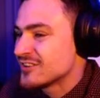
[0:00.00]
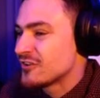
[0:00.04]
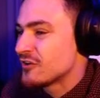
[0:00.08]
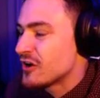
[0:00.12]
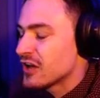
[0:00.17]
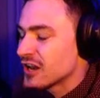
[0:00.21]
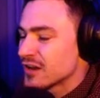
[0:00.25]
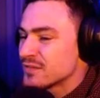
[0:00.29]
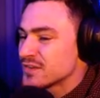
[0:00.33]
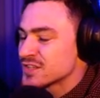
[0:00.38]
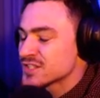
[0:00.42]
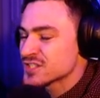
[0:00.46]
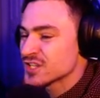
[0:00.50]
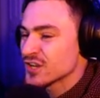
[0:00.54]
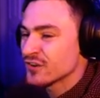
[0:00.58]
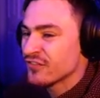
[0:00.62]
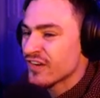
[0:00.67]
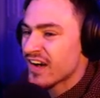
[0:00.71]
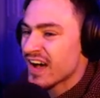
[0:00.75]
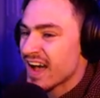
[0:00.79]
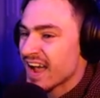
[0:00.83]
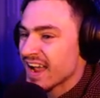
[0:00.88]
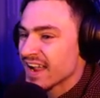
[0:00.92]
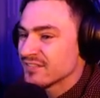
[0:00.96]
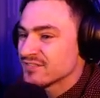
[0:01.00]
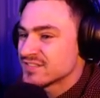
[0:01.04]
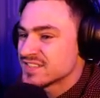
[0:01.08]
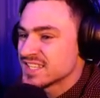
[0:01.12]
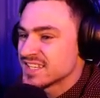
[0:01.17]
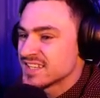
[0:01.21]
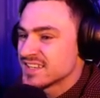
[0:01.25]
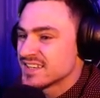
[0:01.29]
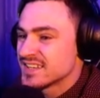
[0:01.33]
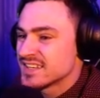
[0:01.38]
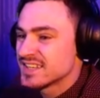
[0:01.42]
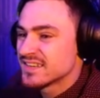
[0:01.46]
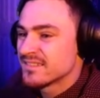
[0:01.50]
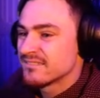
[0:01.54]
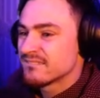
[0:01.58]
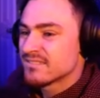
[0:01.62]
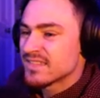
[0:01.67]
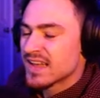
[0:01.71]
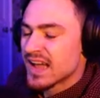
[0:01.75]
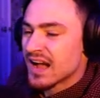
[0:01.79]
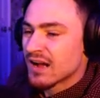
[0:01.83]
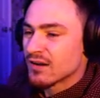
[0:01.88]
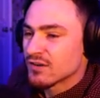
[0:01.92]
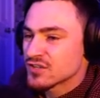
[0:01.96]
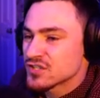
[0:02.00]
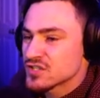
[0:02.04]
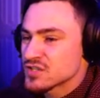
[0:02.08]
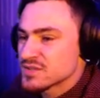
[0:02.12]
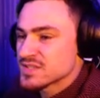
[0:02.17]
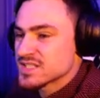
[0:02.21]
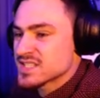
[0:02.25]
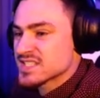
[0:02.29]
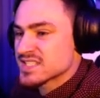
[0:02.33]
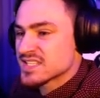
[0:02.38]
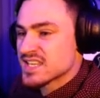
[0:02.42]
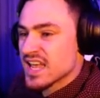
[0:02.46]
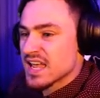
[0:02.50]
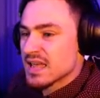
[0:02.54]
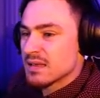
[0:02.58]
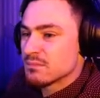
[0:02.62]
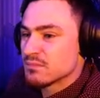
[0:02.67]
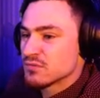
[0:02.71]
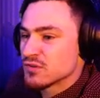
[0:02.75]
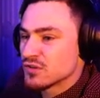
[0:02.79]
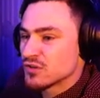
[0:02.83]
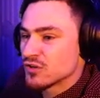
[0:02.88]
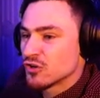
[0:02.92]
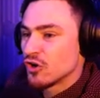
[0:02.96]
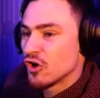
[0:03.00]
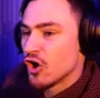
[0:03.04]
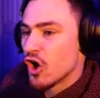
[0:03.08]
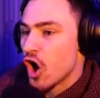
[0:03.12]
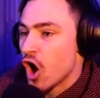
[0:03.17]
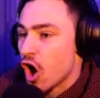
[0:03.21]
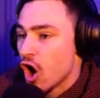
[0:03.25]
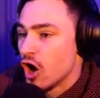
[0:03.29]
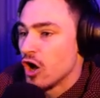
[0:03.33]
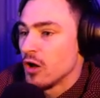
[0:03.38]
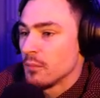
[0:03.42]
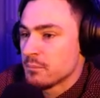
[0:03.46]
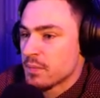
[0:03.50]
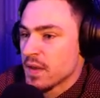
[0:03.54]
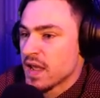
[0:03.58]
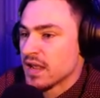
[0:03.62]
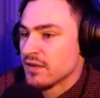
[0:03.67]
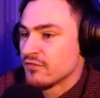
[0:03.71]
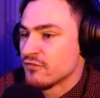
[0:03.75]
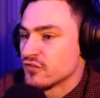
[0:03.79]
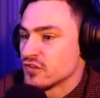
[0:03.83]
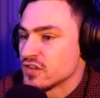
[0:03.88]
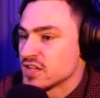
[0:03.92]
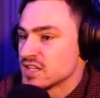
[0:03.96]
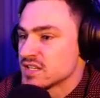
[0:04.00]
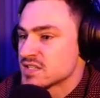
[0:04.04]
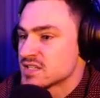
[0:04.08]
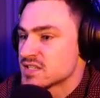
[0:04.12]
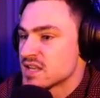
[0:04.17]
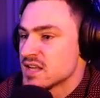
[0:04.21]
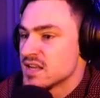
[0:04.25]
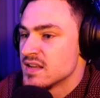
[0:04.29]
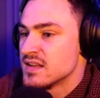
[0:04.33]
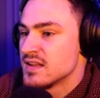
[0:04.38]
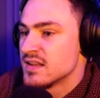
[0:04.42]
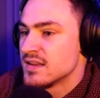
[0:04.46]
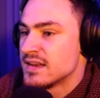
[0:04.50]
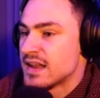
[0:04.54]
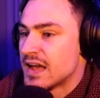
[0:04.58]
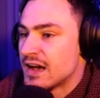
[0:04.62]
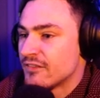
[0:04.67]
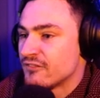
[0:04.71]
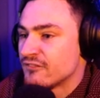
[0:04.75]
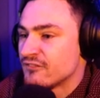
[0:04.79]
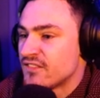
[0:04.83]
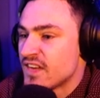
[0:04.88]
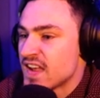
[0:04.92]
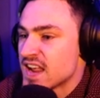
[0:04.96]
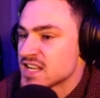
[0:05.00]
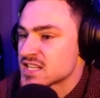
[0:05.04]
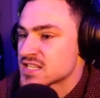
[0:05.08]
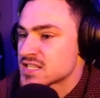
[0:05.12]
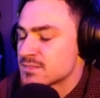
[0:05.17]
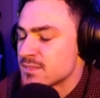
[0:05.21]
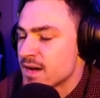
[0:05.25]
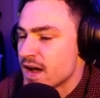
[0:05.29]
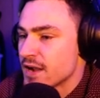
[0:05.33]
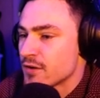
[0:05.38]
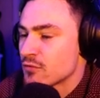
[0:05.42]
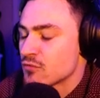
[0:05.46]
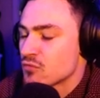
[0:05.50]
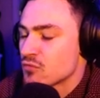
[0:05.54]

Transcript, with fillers: All of us survived. How did you escape? You'll all pay for this. Now face my